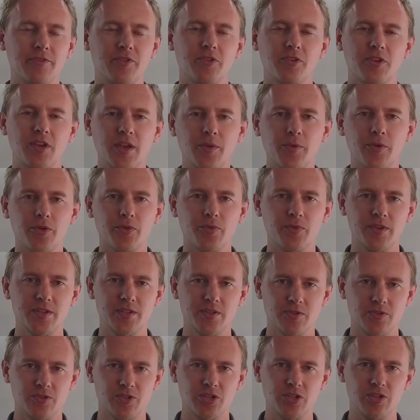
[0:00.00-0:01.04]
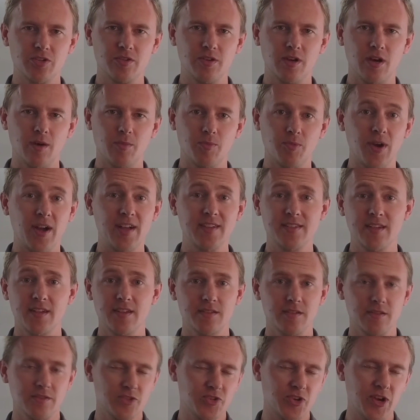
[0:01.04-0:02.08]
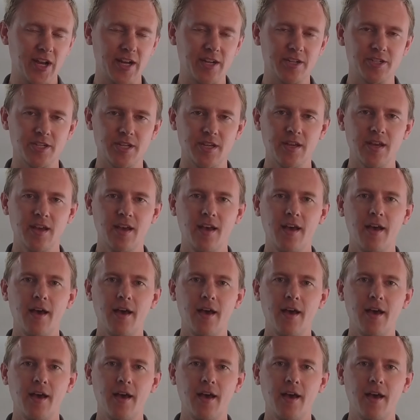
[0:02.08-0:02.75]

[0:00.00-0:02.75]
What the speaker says: your keyword research process and strategy.